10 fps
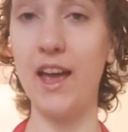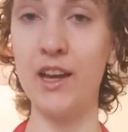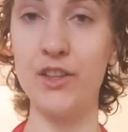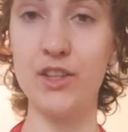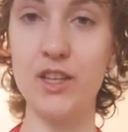
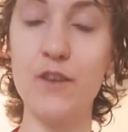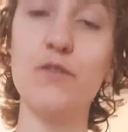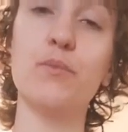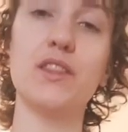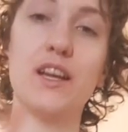and other stuff,
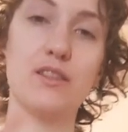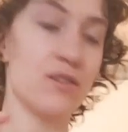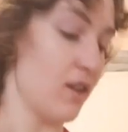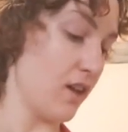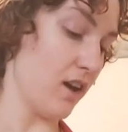but
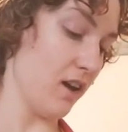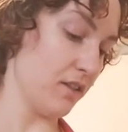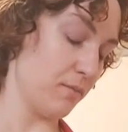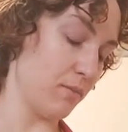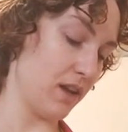that's
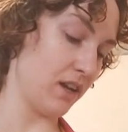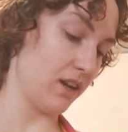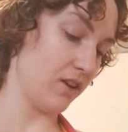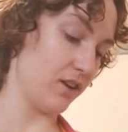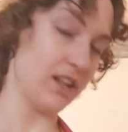the
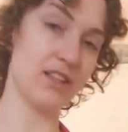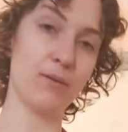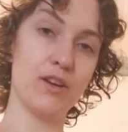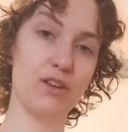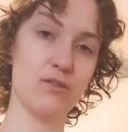main ingredients
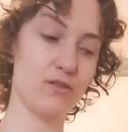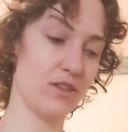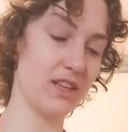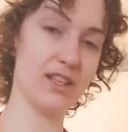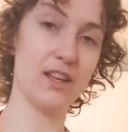I'm gonna use for these